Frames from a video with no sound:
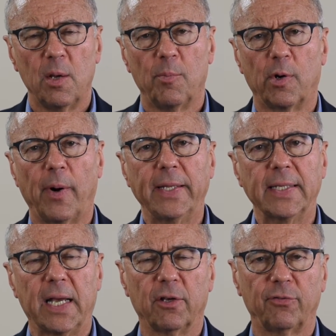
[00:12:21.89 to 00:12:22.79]
But right
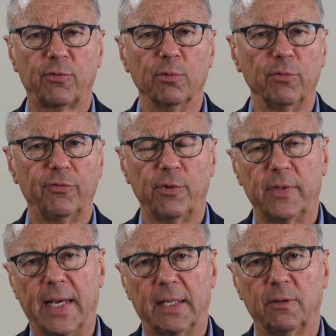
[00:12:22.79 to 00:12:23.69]
now, schools do
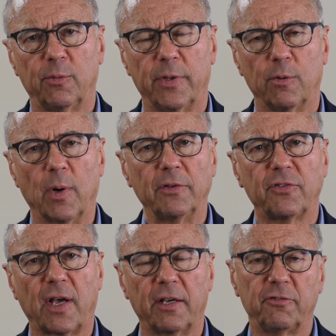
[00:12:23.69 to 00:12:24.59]
that with a
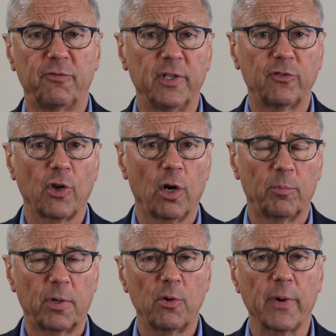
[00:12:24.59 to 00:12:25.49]
one-size-fits-all
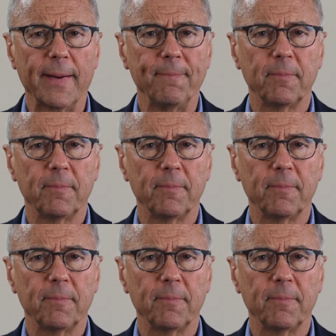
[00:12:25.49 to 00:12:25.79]
program